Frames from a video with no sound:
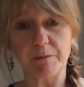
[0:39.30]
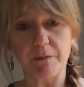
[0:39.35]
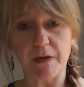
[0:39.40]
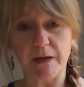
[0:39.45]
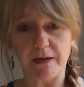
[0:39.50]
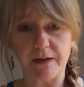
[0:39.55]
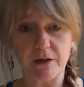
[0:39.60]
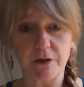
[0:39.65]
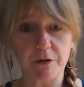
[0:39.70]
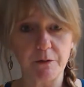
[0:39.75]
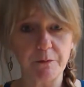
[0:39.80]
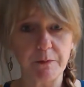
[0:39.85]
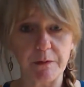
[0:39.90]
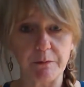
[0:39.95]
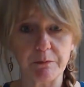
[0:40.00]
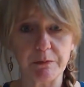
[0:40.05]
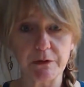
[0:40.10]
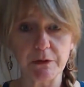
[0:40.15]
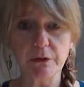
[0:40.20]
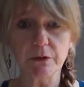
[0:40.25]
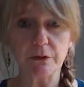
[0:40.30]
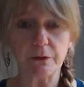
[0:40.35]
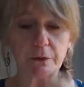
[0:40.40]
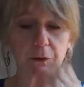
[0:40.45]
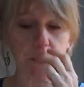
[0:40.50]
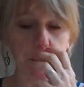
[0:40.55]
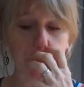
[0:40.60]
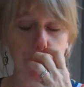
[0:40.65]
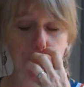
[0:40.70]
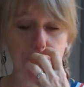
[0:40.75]
and it could be
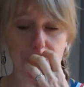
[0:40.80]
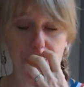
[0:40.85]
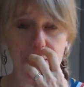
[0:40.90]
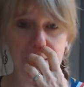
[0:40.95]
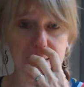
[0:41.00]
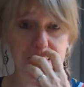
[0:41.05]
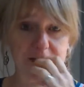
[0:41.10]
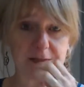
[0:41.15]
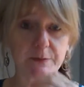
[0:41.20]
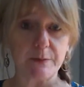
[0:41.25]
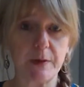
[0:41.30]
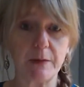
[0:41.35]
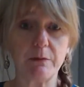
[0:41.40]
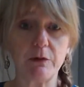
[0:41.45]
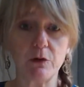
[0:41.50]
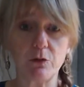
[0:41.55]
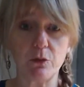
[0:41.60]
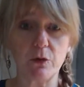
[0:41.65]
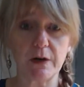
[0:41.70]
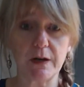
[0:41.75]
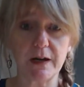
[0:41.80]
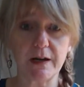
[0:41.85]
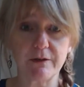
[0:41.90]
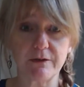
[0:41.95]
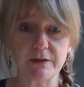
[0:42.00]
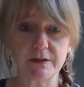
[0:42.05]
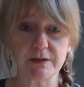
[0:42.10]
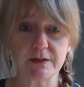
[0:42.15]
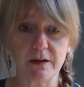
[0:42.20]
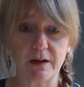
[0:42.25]
blue because maybe you want to
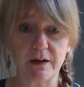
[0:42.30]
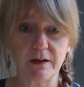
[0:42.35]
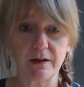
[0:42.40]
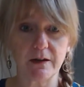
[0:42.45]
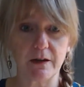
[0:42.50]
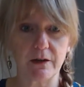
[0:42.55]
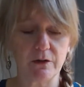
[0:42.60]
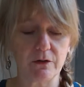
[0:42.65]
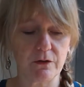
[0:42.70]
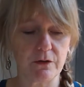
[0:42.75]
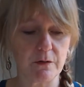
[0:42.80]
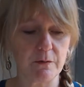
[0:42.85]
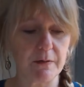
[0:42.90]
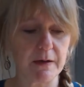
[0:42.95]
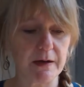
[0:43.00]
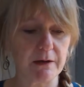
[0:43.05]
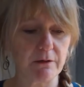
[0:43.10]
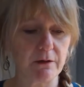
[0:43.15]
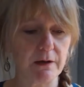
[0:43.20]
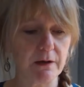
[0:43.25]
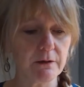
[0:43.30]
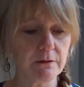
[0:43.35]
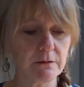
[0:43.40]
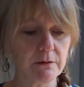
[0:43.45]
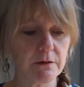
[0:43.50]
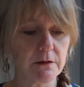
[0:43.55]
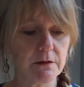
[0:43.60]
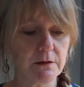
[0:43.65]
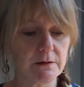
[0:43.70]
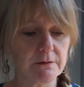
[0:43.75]
have a sky color in the background.
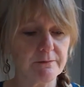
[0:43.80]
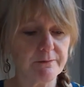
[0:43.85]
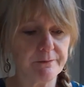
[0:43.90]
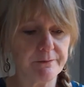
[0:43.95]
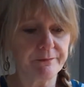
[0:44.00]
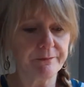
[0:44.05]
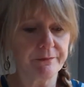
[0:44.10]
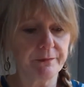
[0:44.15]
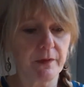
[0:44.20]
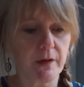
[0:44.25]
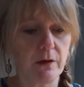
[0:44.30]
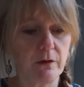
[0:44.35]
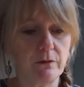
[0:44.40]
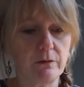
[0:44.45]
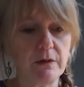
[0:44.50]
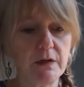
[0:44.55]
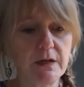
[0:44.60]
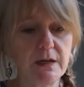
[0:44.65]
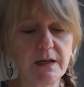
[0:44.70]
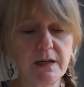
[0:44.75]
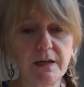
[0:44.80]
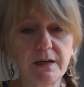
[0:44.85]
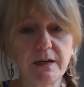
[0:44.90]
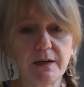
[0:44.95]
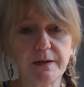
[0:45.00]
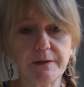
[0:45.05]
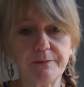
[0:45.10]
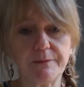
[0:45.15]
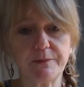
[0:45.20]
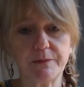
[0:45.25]
We need
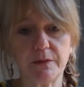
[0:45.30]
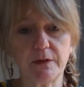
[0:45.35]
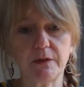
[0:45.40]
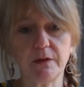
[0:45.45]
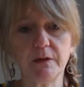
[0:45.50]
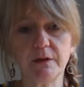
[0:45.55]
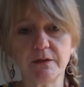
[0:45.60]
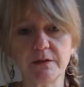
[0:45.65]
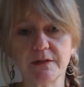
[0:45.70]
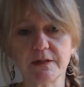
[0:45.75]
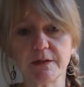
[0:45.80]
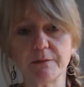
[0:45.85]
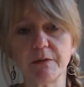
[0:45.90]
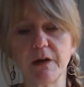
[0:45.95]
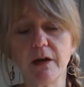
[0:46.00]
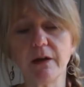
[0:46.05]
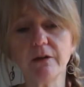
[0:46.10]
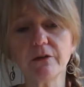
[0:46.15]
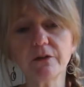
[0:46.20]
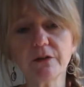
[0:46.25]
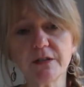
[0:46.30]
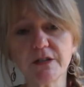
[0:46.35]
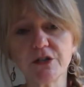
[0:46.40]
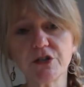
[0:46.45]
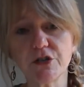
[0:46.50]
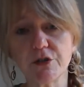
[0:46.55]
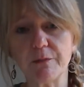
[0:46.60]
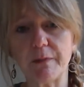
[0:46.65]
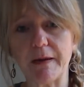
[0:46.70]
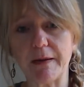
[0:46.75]
some colored
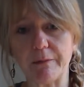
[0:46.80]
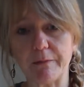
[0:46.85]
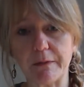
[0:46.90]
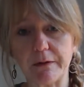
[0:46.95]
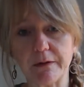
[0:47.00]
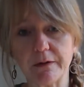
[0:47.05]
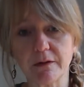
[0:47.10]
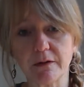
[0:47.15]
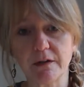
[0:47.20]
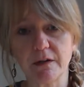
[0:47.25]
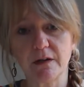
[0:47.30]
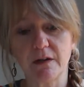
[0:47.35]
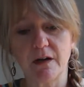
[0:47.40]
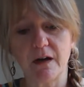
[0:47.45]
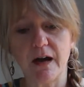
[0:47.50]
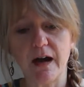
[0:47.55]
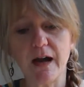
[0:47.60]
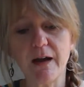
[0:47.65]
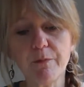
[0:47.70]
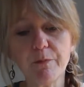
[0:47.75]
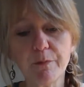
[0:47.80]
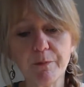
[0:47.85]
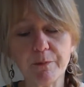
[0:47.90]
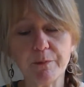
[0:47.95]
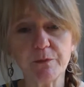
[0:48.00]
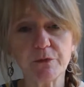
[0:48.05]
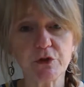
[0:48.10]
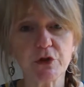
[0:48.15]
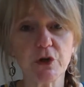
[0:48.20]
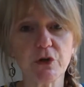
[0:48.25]
tissue paper. I
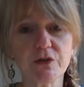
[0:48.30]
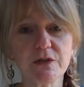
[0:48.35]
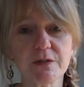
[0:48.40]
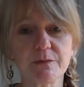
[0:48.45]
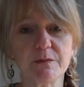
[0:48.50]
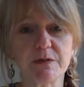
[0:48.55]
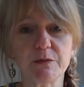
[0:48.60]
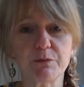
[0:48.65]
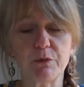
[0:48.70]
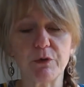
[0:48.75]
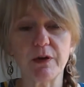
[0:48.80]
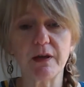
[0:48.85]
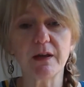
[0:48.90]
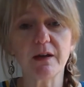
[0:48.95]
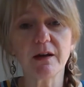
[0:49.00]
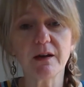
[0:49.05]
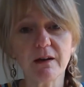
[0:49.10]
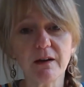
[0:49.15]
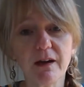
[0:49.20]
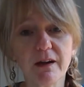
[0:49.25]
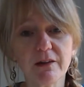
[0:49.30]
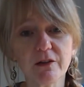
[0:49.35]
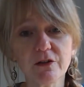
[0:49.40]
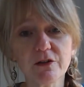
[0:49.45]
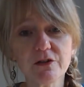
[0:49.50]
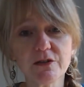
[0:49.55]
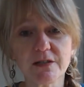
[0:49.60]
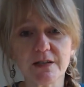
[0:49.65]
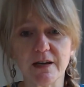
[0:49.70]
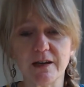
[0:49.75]
chose some spring
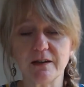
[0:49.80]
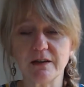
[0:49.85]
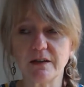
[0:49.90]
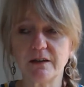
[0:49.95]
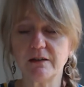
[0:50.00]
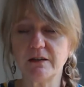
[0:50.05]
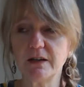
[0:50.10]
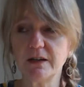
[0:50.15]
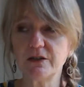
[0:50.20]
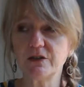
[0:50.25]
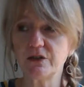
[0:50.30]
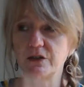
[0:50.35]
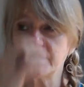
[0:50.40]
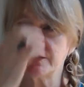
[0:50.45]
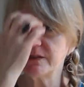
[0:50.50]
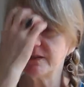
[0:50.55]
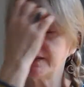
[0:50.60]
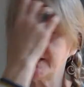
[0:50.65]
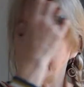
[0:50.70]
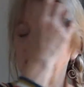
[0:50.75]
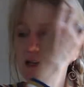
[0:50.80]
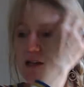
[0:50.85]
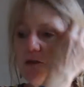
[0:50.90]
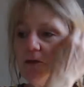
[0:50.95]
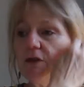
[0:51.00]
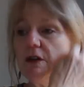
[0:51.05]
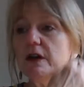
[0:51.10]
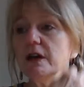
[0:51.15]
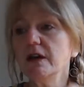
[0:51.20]
colors, and I like to save